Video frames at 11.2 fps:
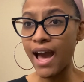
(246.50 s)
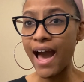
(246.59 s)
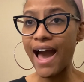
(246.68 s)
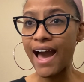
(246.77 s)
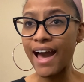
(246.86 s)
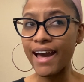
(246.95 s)

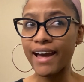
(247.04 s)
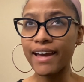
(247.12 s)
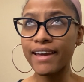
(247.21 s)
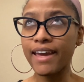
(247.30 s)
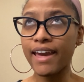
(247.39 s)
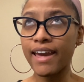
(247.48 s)

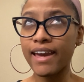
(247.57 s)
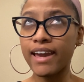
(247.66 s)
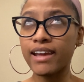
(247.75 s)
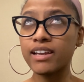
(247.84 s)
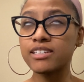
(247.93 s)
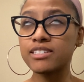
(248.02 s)
I had
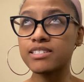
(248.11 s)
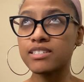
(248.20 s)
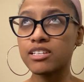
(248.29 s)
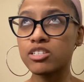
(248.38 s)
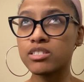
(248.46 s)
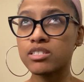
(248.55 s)
a
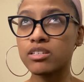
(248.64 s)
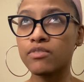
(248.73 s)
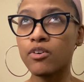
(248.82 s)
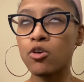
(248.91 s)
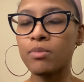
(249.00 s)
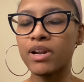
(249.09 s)
sense of
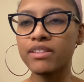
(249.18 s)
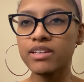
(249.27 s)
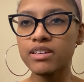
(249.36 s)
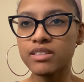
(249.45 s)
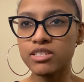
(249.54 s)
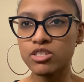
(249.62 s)
home. And I
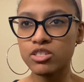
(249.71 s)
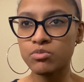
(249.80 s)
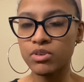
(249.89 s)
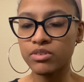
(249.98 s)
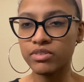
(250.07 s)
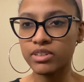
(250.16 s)
think this is
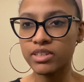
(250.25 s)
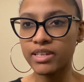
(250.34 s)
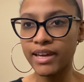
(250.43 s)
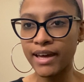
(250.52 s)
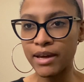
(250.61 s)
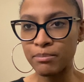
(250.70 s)
what really
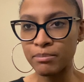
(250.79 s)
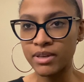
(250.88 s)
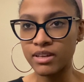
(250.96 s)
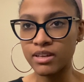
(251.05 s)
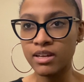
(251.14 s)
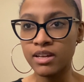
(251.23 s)
kept
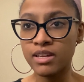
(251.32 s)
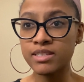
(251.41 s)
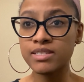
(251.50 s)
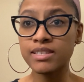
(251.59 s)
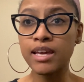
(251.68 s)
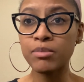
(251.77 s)
me
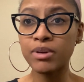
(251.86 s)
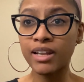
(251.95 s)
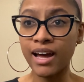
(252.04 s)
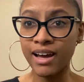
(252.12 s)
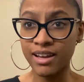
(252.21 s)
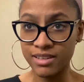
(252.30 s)

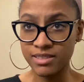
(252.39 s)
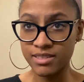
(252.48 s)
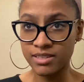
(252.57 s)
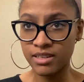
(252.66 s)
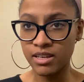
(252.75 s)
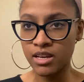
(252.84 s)

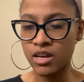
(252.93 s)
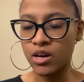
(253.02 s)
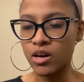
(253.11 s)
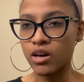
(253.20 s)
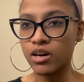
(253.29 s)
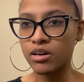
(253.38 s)
stabilized
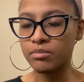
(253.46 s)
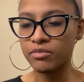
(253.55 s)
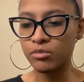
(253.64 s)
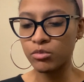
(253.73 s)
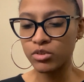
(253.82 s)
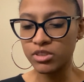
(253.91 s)
for
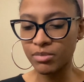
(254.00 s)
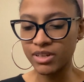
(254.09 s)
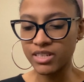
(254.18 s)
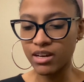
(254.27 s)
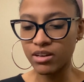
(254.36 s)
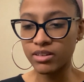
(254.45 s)
most of my
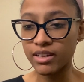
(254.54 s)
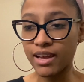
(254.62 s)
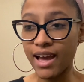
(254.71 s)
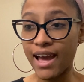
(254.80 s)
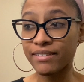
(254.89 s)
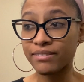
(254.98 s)
childhood.
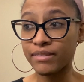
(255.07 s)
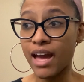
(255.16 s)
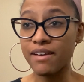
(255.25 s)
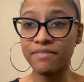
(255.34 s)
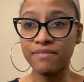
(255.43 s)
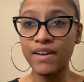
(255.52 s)
I
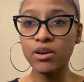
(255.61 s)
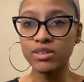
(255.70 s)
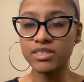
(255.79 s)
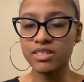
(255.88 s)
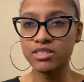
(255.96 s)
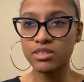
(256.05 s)
found a
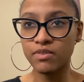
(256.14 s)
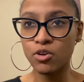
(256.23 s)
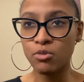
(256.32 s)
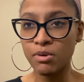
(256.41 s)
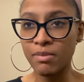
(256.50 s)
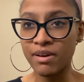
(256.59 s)
sense of home
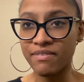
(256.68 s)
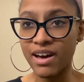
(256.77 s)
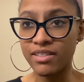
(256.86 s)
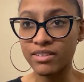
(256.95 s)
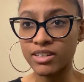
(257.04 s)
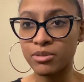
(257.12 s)
in my
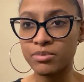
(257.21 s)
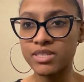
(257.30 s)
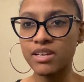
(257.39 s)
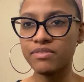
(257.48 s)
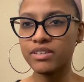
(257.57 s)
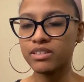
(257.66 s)
father. There was
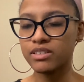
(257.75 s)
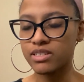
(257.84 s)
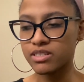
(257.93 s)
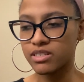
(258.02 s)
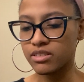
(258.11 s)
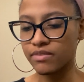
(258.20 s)
definitely a
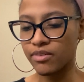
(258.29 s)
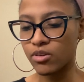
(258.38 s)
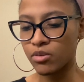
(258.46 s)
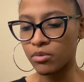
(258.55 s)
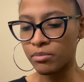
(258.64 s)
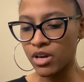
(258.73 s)
sense of
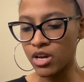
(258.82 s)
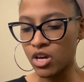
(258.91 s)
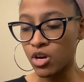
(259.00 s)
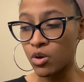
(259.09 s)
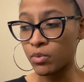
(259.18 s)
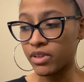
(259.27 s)
home
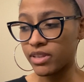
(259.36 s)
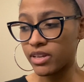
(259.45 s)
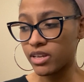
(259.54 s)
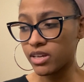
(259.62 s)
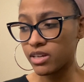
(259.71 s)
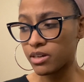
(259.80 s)
within
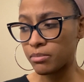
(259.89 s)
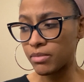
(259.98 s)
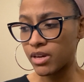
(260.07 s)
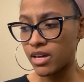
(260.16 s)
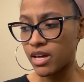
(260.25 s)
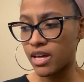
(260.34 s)
him.
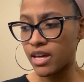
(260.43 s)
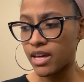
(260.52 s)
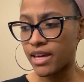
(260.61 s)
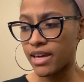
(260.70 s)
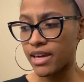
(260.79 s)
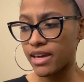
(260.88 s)

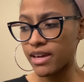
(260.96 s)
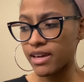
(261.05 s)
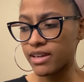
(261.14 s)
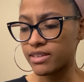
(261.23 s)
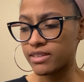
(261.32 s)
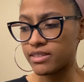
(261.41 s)

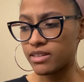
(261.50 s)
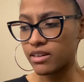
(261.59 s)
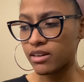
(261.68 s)
And